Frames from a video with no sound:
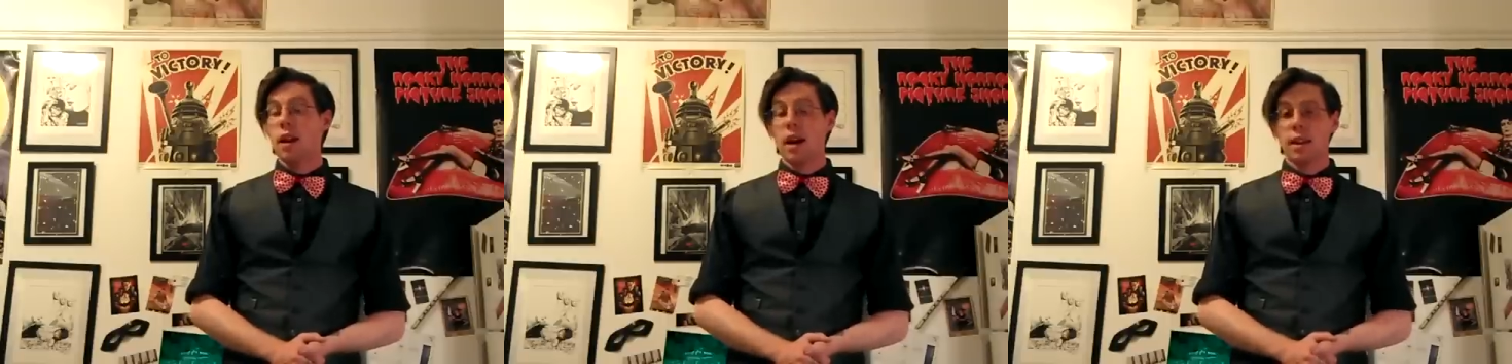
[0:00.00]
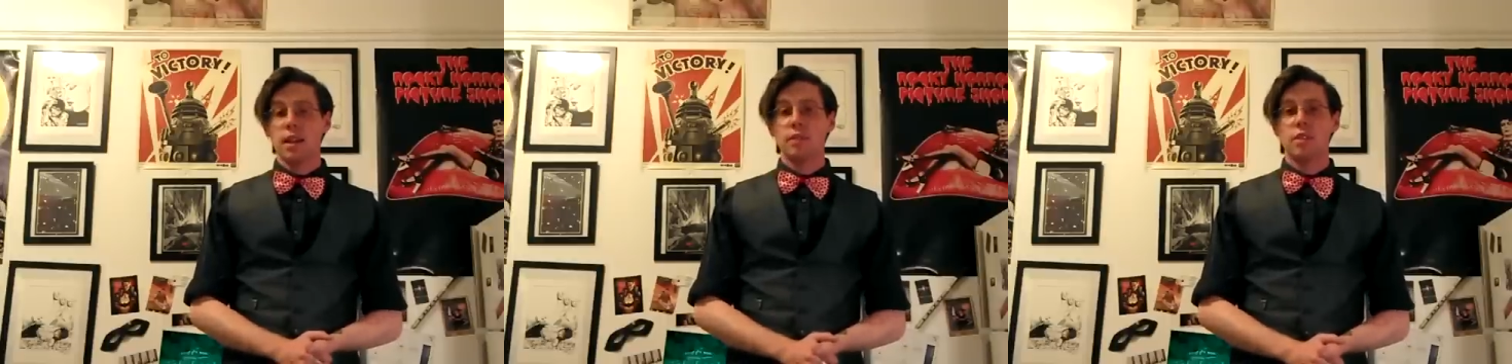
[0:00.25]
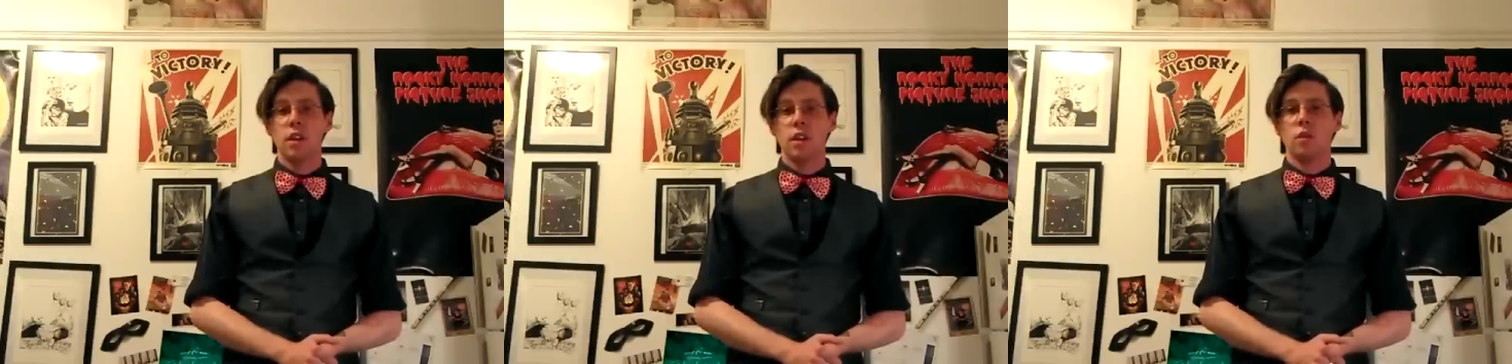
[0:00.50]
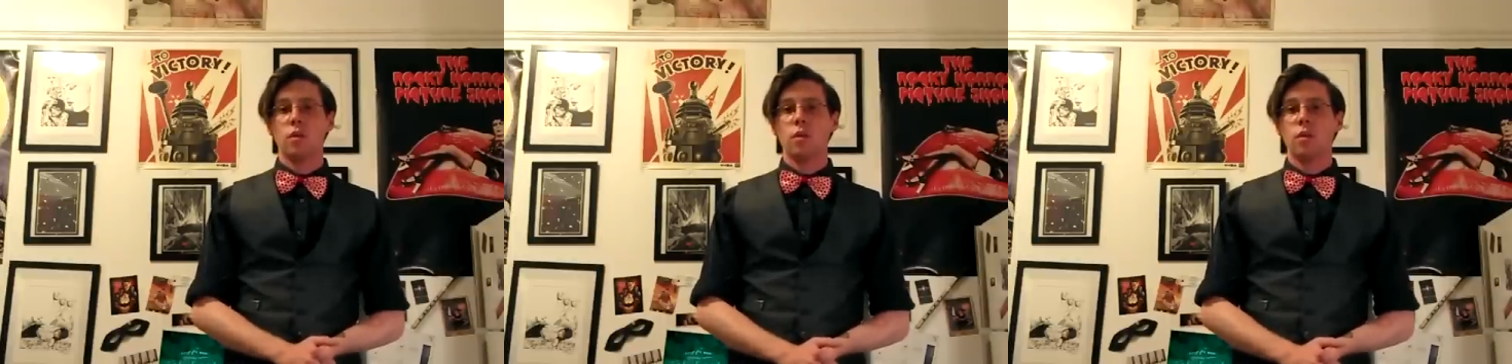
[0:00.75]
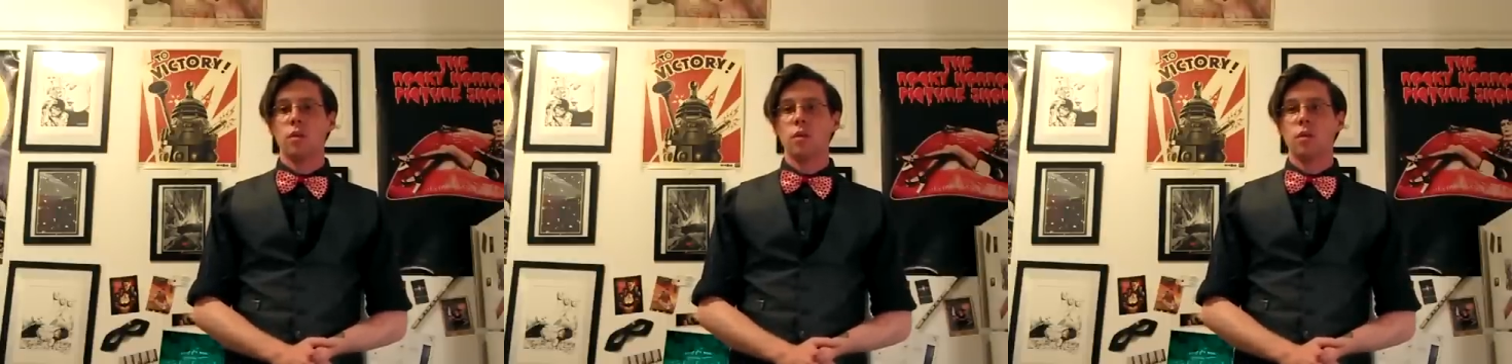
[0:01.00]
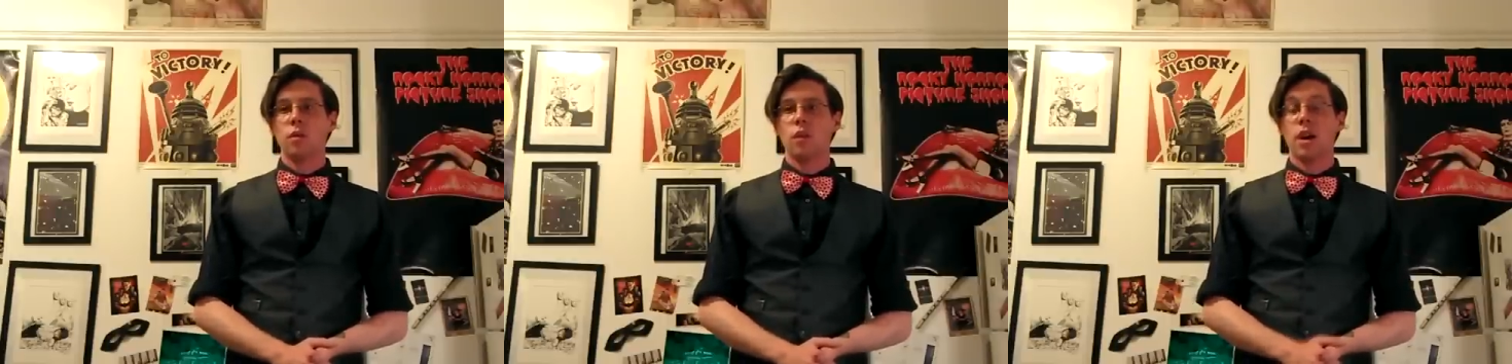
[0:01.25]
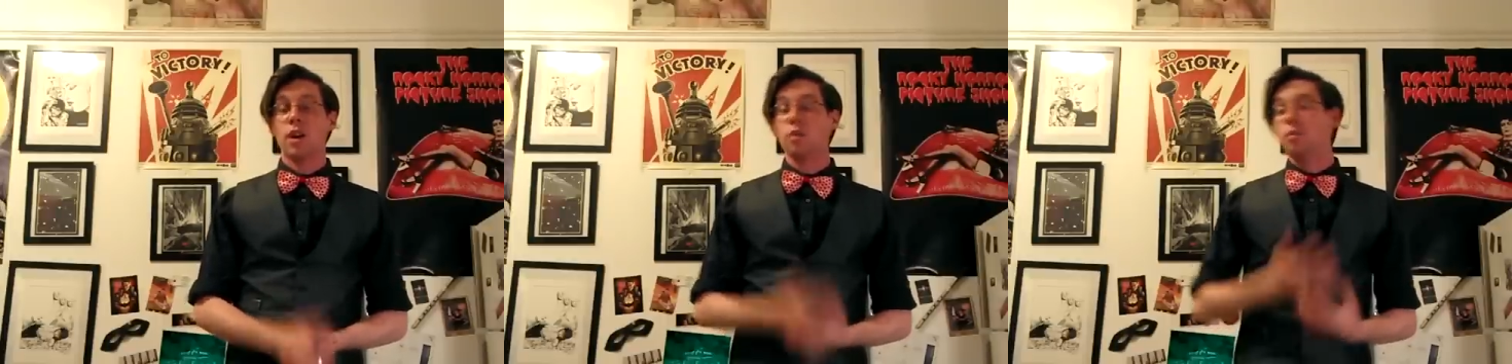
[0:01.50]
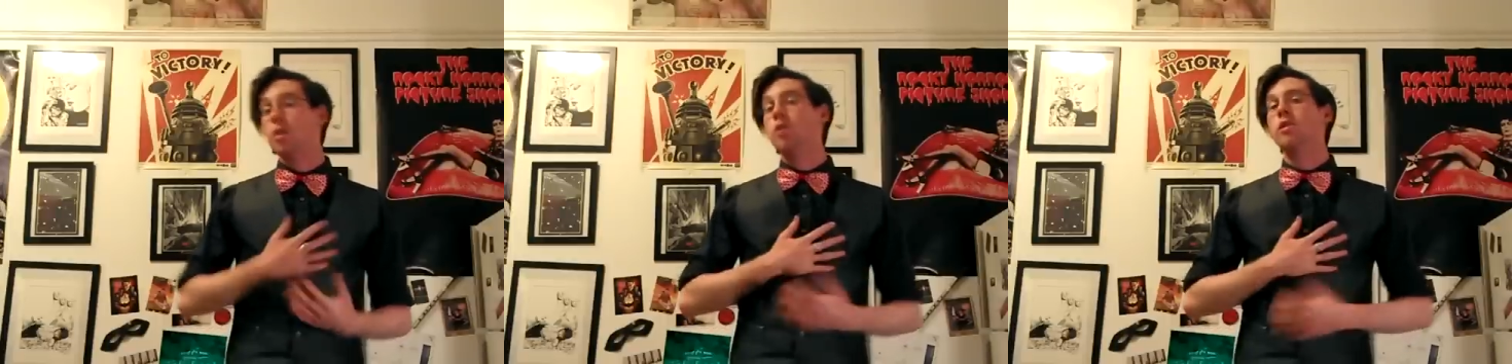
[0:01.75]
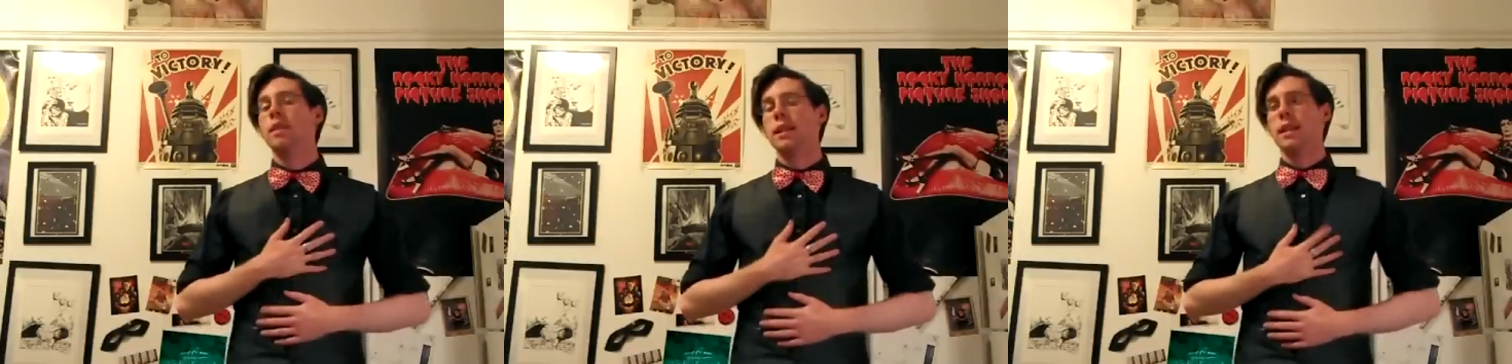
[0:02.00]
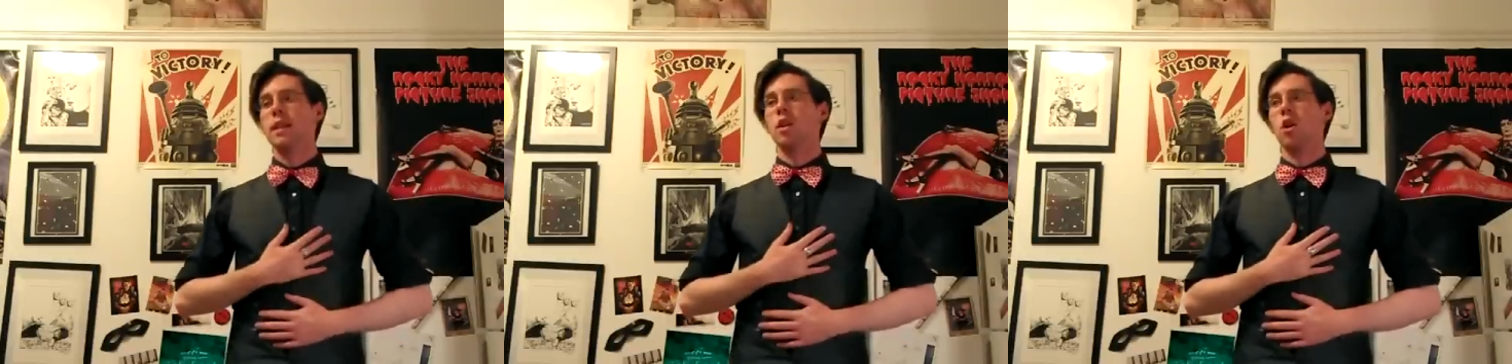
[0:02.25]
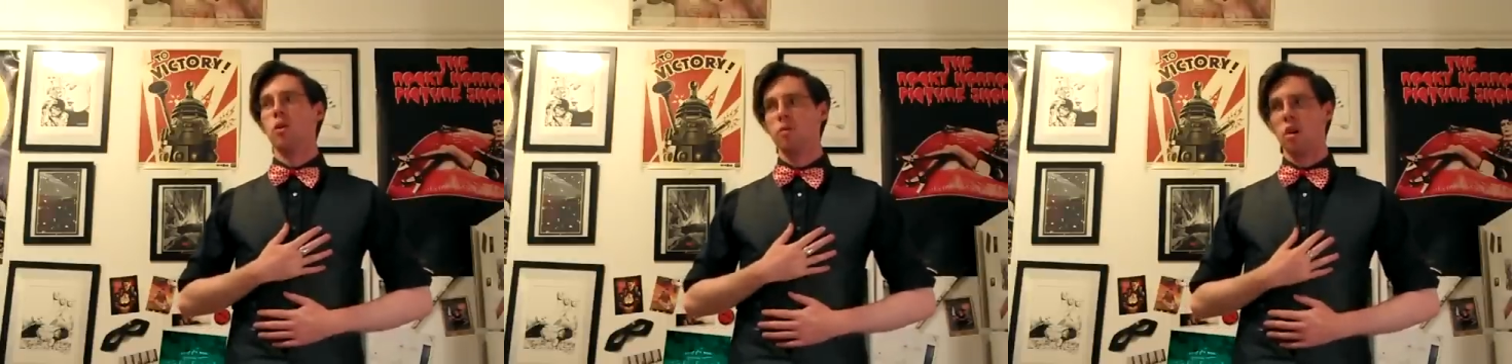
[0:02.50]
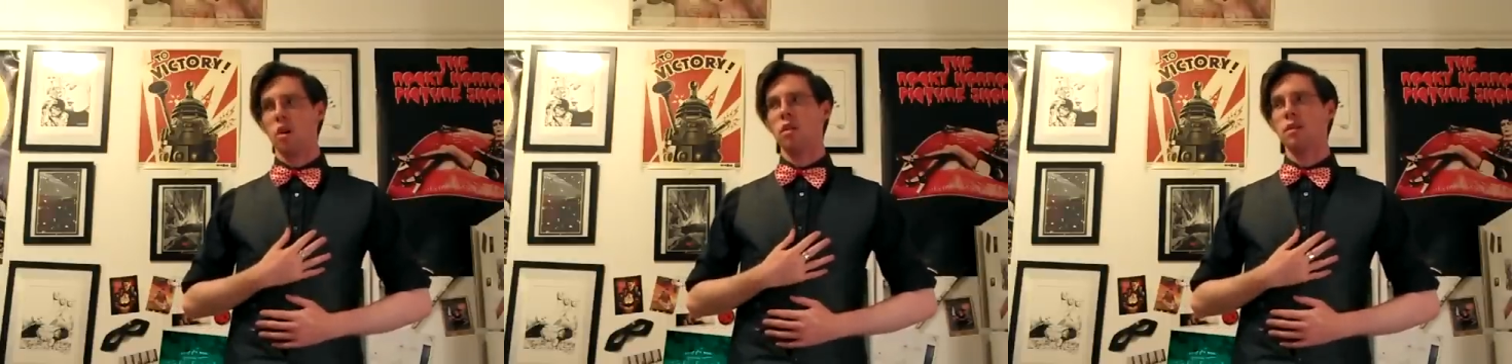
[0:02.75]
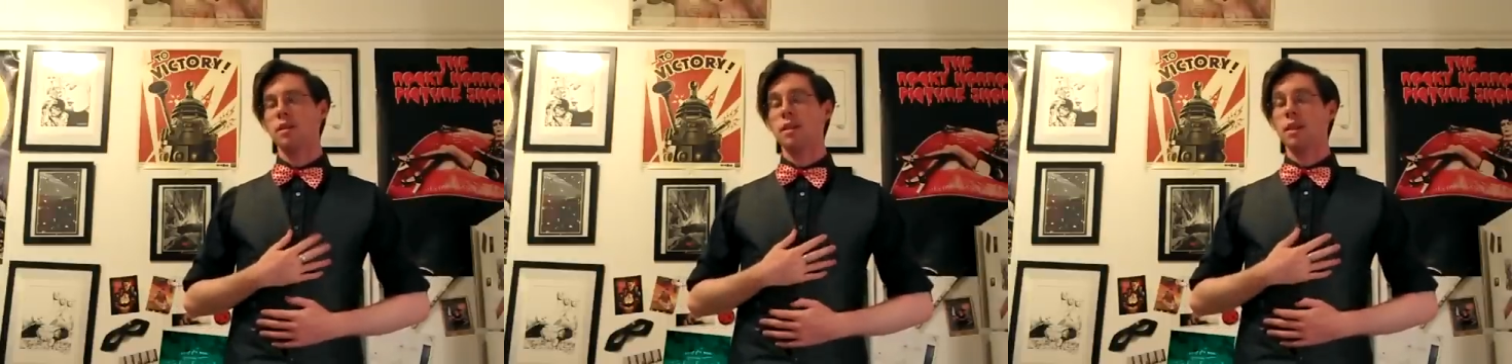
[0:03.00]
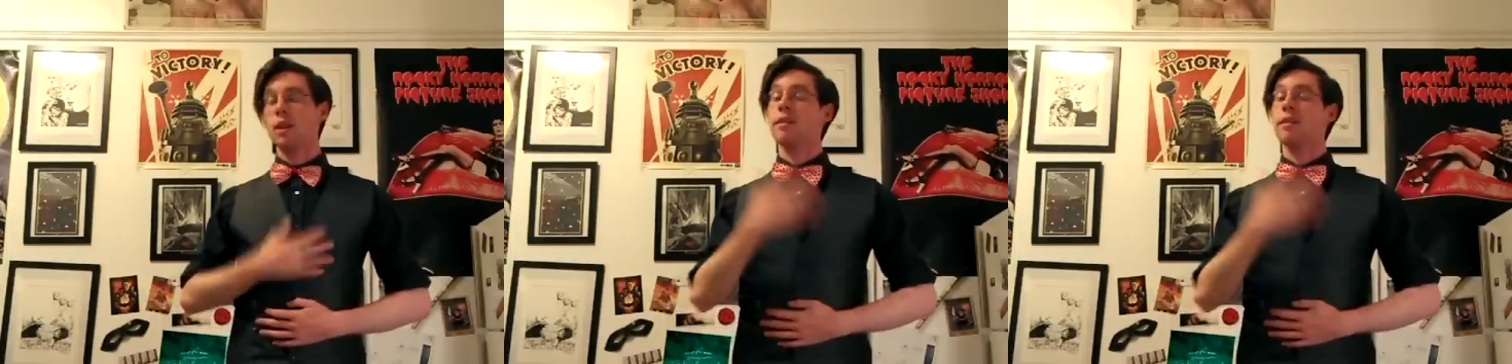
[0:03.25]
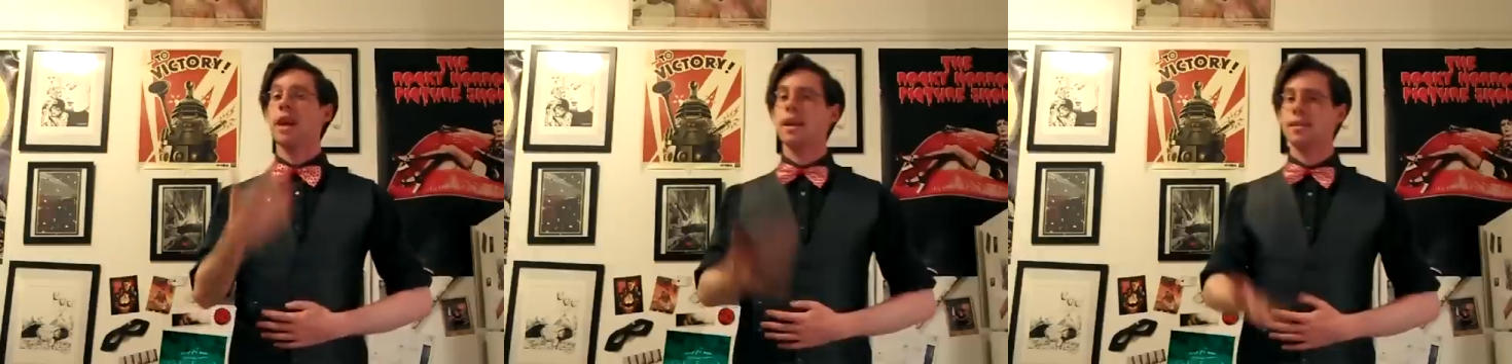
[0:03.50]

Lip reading: And I'd love to know. I know personally, overall,